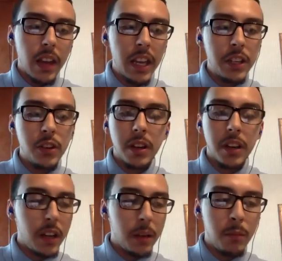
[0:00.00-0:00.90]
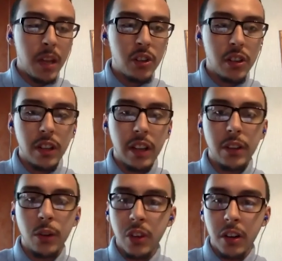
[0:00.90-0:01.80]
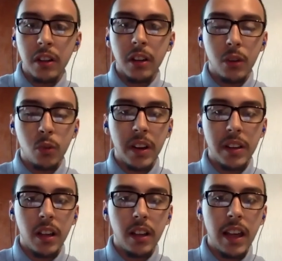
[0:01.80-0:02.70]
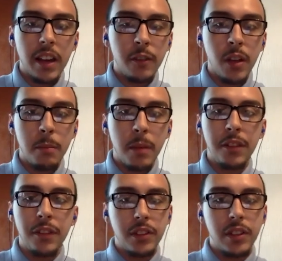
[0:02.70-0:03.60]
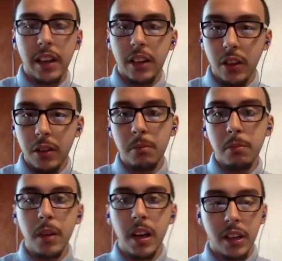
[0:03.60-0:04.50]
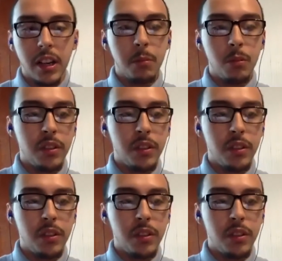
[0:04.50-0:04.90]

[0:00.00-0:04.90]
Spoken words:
And you had mentioned that those are quite a lot of benefits that could come